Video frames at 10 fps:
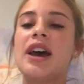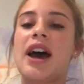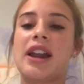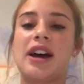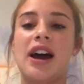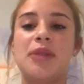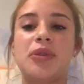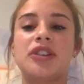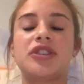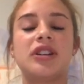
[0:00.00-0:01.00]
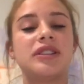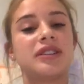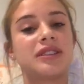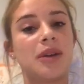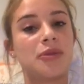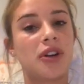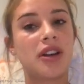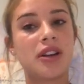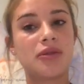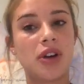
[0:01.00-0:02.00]
at a high pressure into
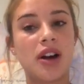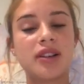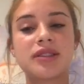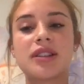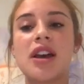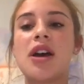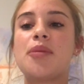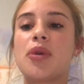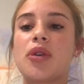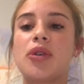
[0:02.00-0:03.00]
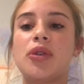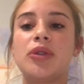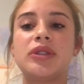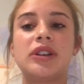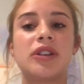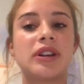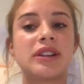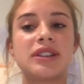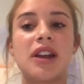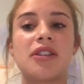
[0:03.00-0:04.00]
subterranean rocks, boreholes, or
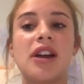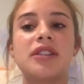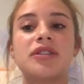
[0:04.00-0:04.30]
etc.